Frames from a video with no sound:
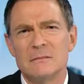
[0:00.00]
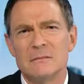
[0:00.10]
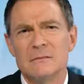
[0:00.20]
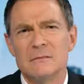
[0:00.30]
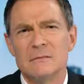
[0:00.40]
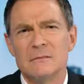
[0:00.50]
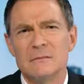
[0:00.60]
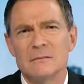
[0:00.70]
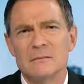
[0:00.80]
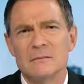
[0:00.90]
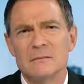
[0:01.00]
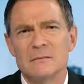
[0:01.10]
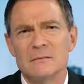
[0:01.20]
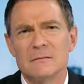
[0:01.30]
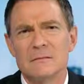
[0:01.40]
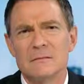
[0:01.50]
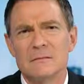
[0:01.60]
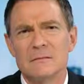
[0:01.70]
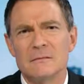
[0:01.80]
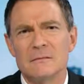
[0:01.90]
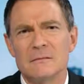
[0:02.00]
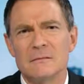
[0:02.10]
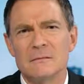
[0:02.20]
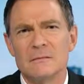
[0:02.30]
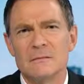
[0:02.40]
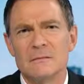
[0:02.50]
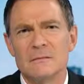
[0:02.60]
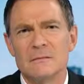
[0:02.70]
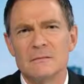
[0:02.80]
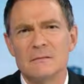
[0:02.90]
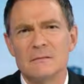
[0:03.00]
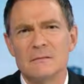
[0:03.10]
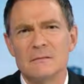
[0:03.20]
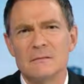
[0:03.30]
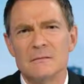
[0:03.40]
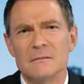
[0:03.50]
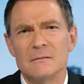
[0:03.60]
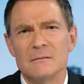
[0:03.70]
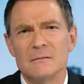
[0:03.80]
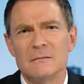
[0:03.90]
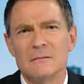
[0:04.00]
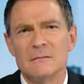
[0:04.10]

No words are spoken by the person on screen.